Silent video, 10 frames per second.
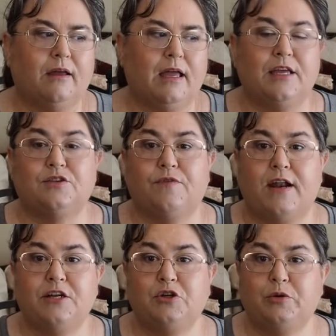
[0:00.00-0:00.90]
is fed
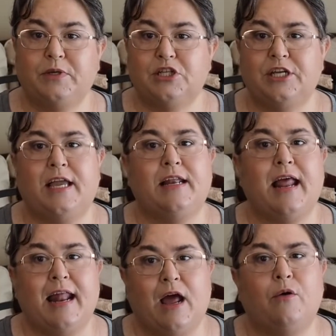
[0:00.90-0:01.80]
into a machine,
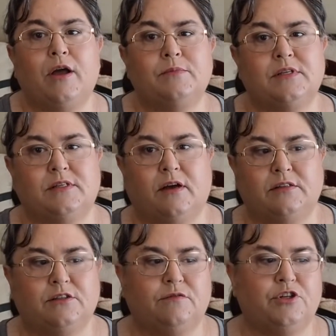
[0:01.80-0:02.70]
and out comes the
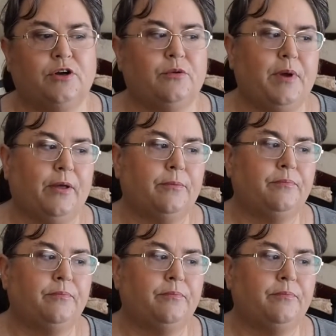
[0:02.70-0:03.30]
sausage of junk mail.